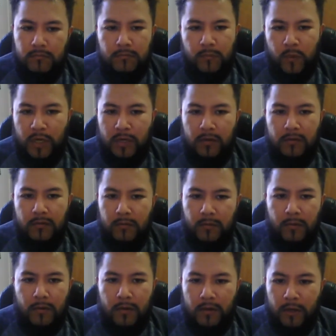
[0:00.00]
we
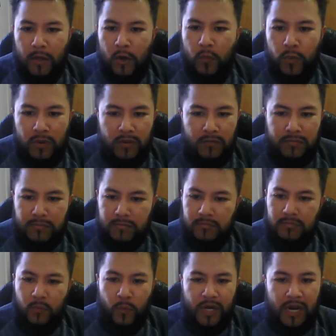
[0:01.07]
we
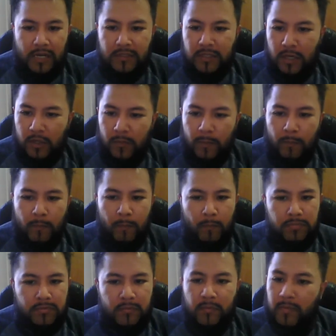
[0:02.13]
went at each other
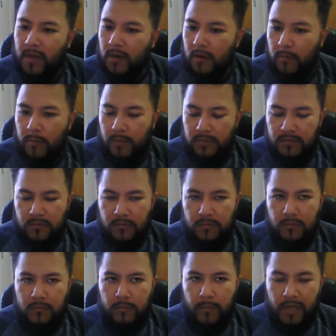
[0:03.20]

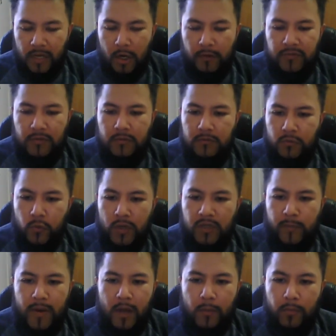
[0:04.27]
many often throughout
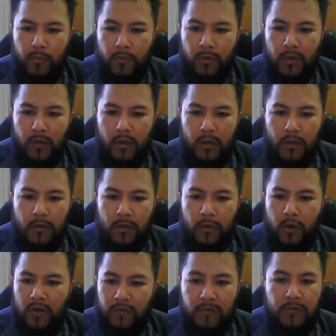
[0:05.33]
the Bible.
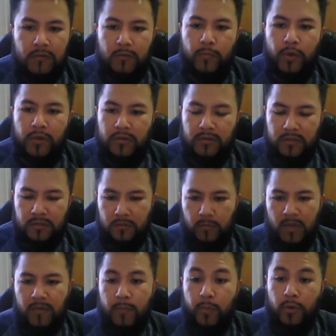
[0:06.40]
Even
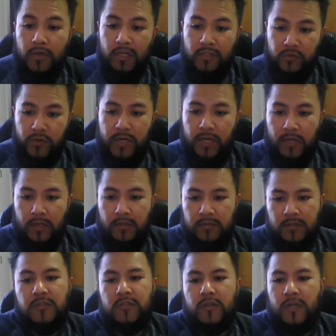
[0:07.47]
putting
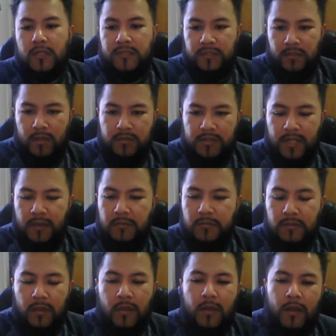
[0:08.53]
Israelites as
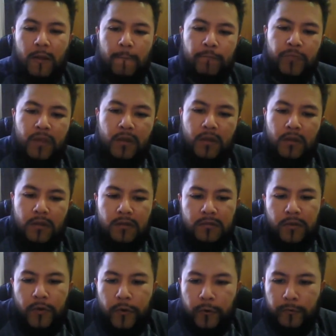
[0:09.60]
slaves.
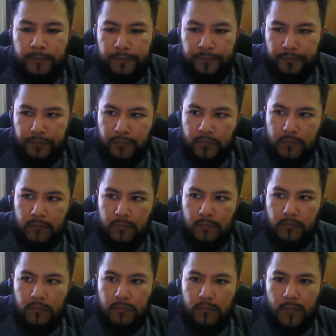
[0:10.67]
So
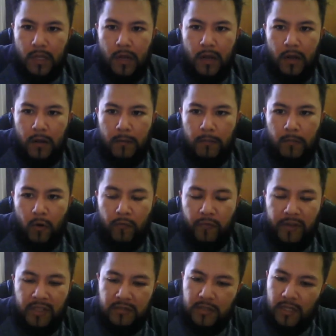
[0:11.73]

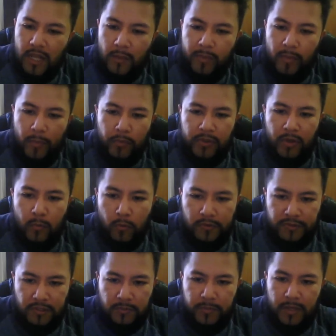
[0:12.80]
hopefully a lot of people put their
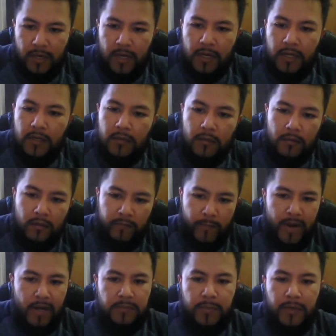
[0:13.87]
emotions behind, their
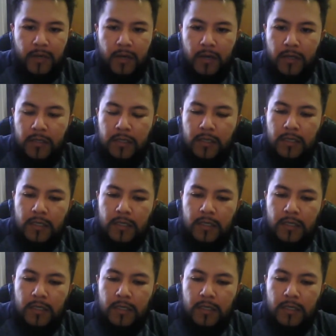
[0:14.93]
bias behind.